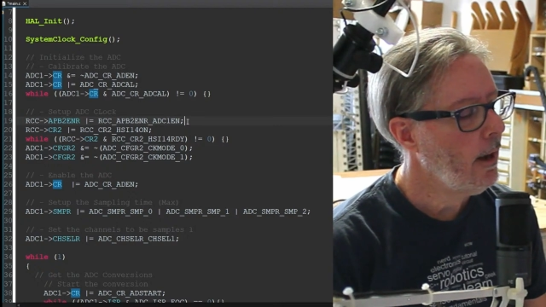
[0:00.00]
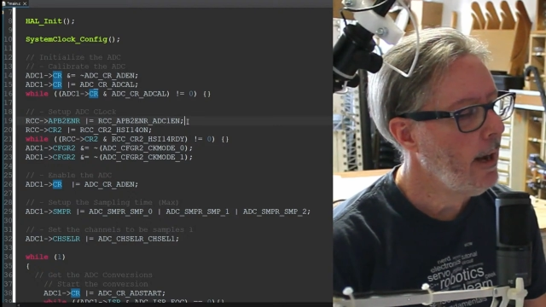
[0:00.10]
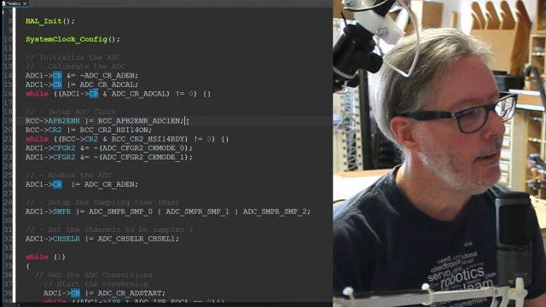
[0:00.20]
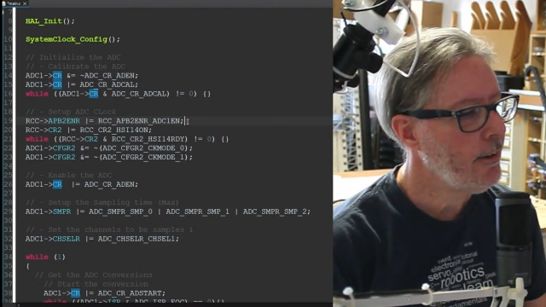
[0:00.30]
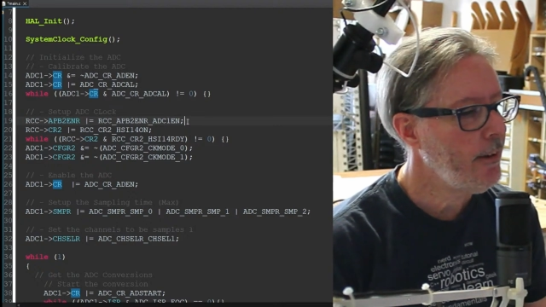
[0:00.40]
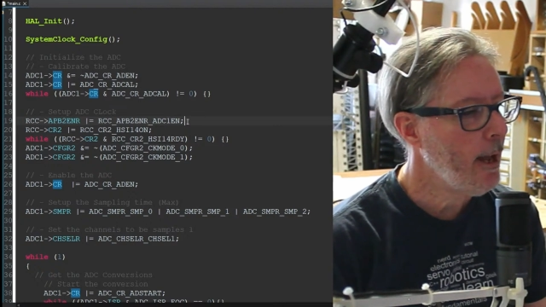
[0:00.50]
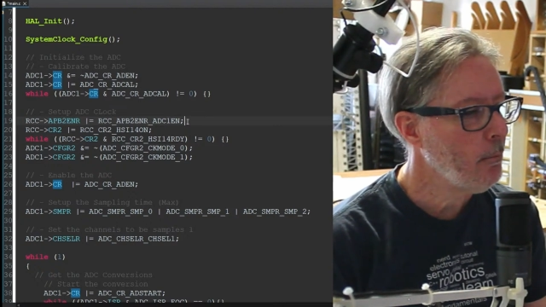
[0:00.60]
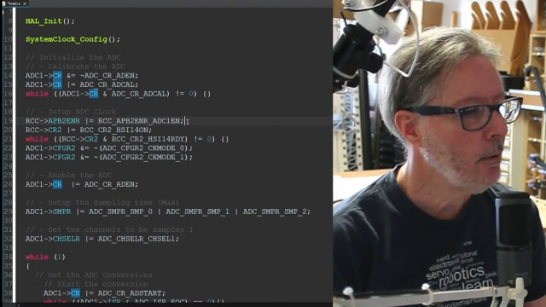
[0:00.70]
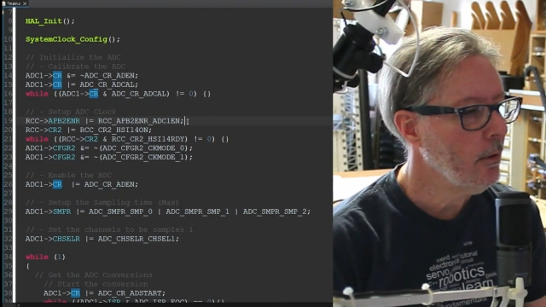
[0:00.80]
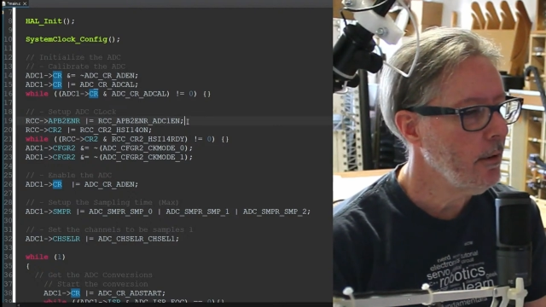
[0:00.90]

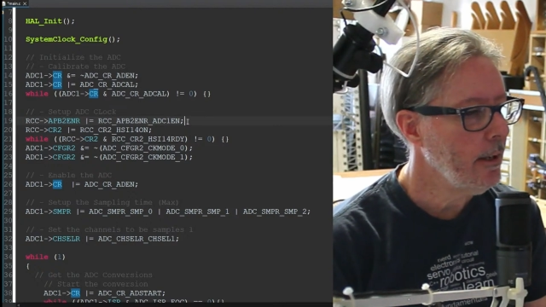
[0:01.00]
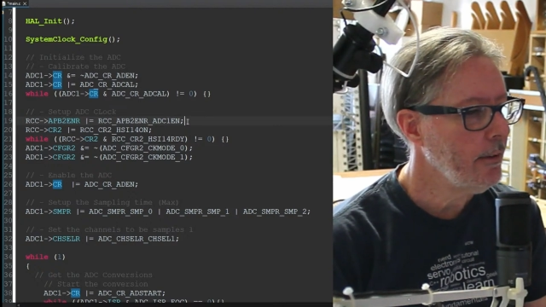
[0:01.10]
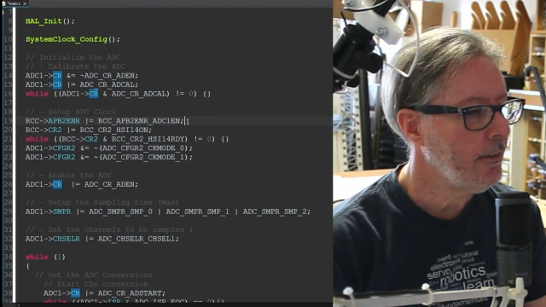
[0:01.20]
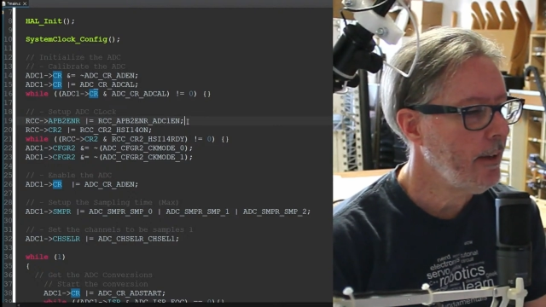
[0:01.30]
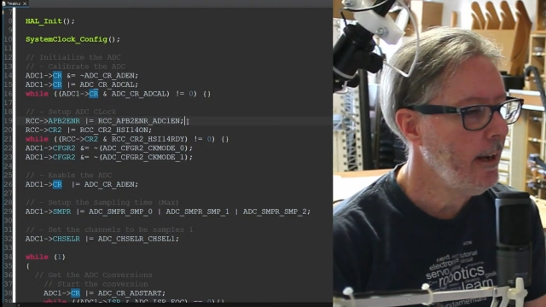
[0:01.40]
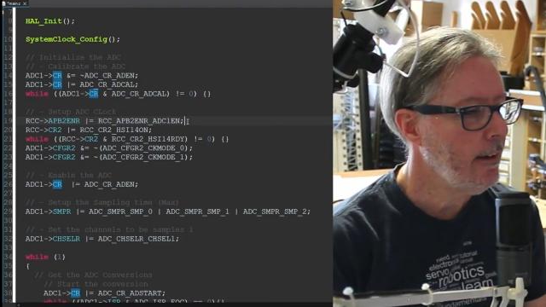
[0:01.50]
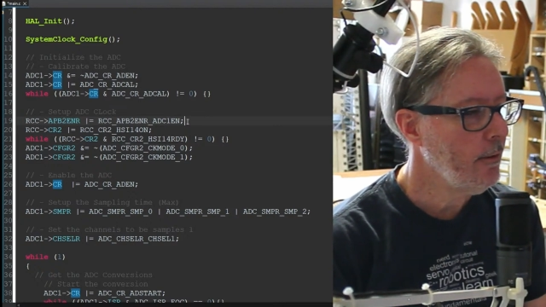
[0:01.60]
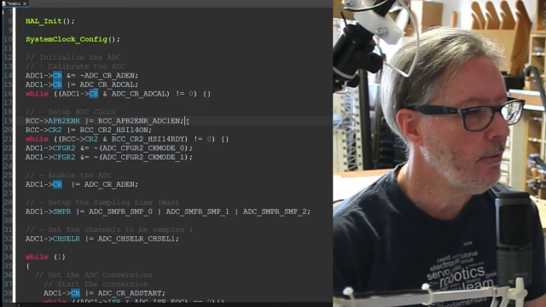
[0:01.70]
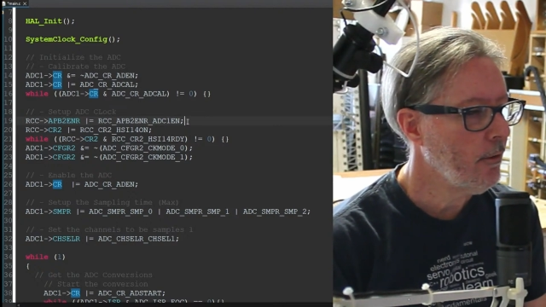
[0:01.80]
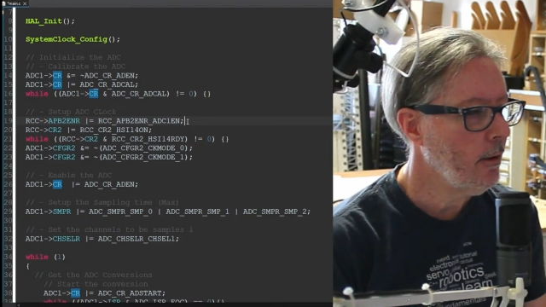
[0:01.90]
sample is taken
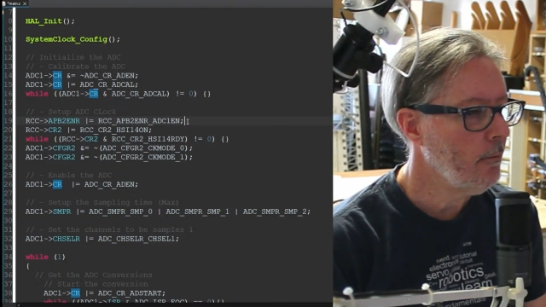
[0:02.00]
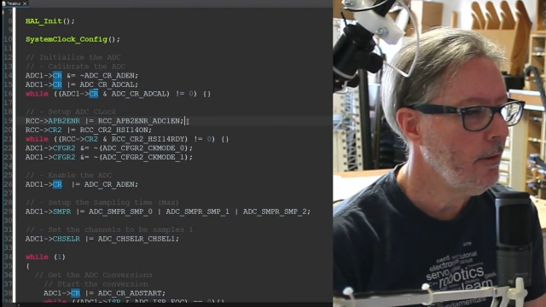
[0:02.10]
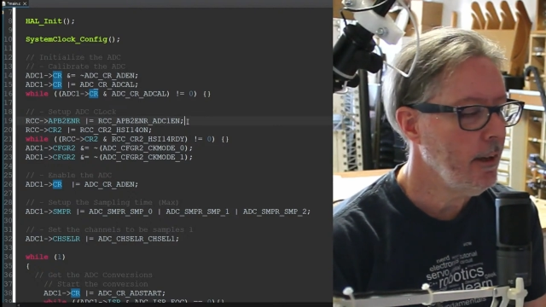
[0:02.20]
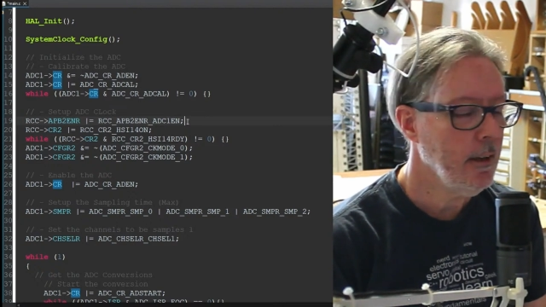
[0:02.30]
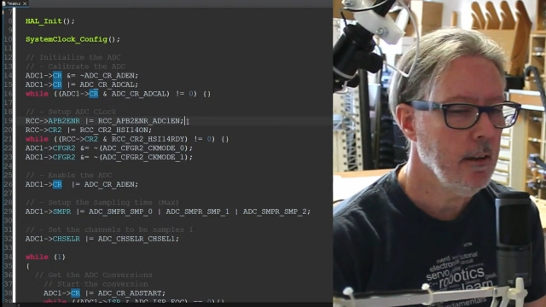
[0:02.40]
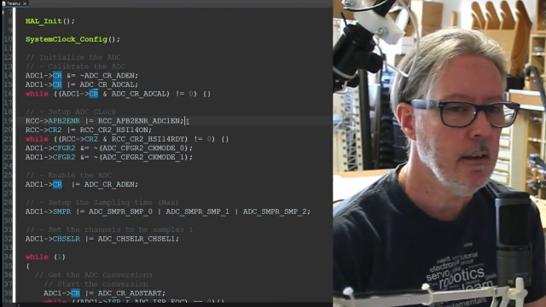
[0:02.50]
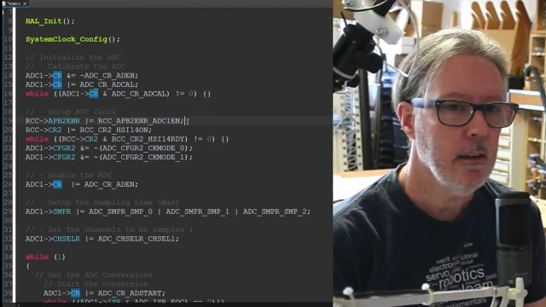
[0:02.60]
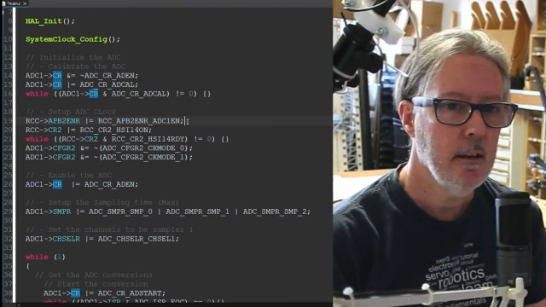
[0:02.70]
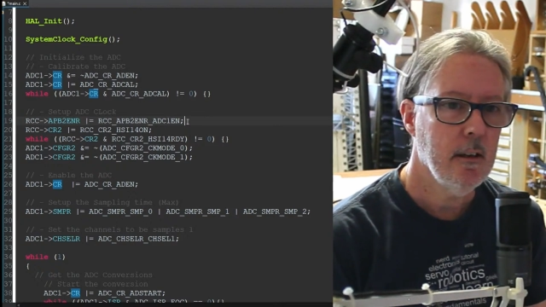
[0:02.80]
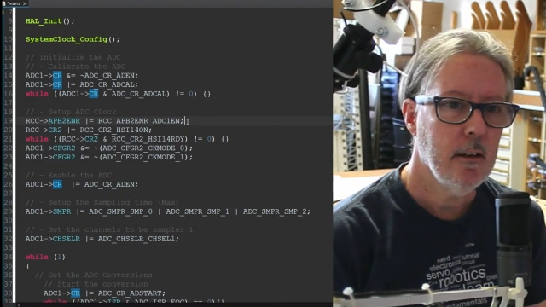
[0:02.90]
from the
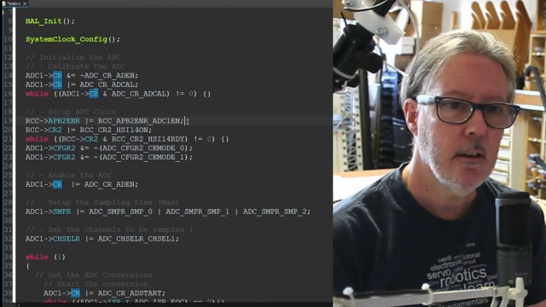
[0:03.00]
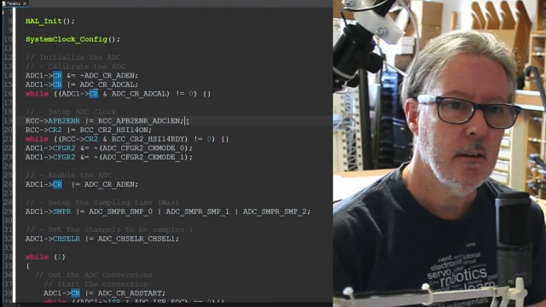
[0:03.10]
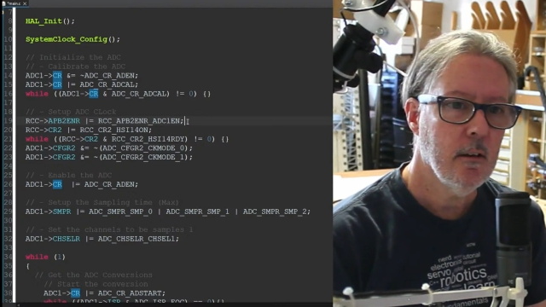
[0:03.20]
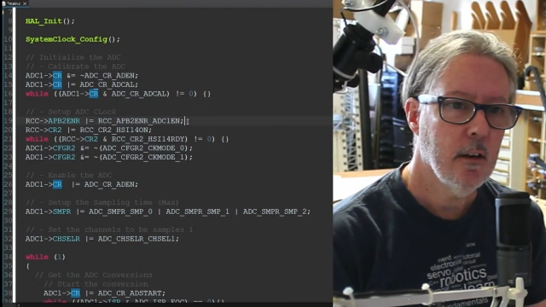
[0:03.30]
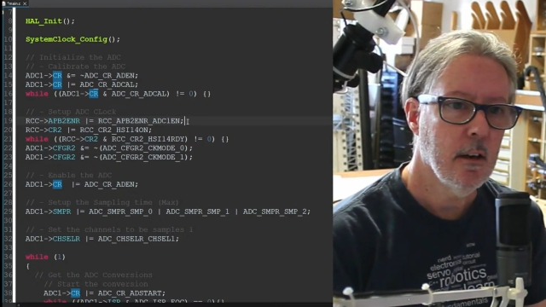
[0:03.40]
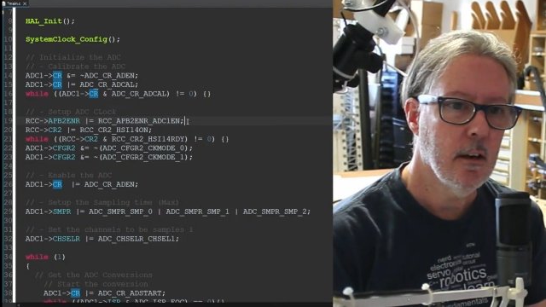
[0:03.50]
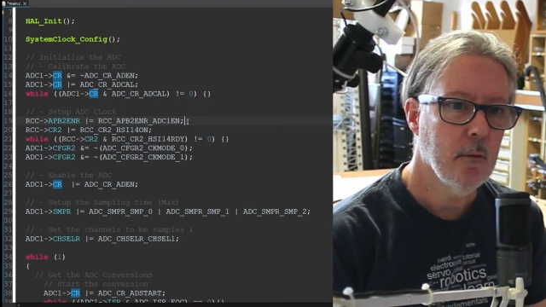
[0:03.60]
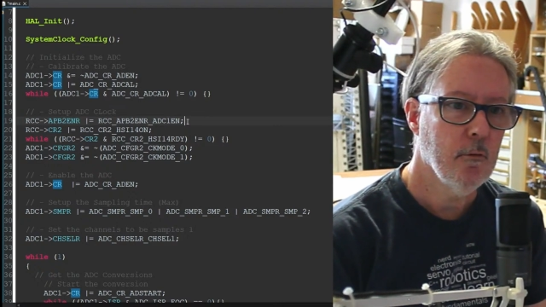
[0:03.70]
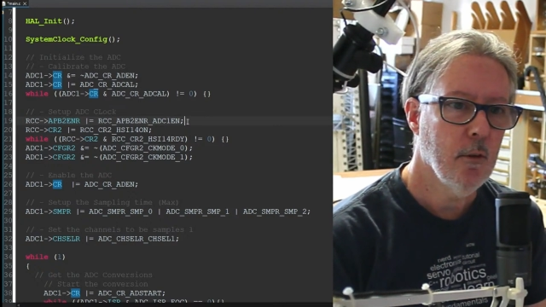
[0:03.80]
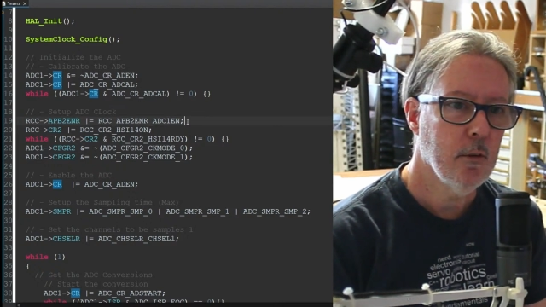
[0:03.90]

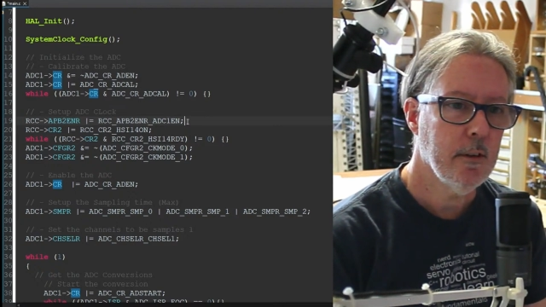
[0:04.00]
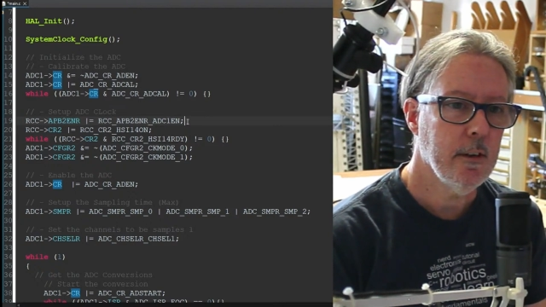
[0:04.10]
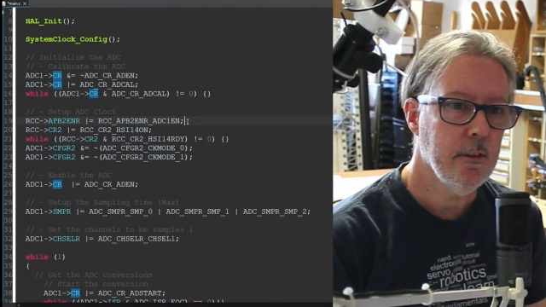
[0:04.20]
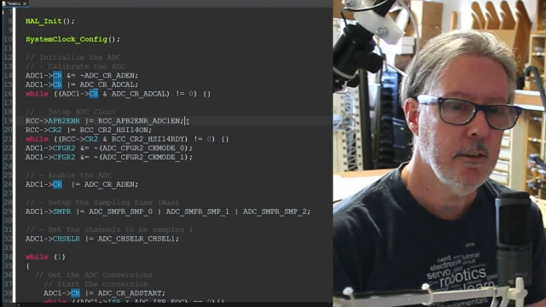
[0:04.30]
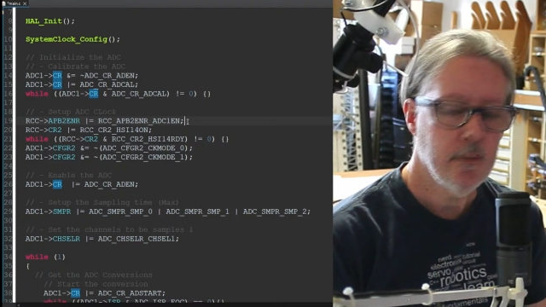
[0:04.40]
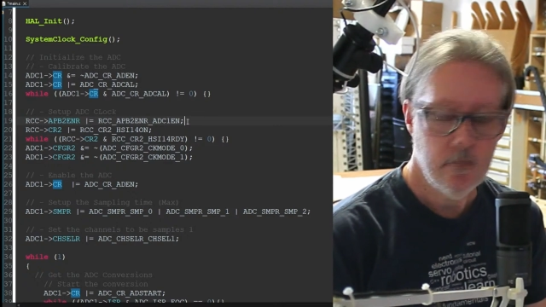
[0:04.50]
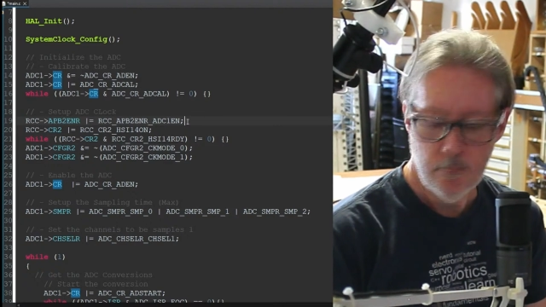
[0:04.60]
voltage,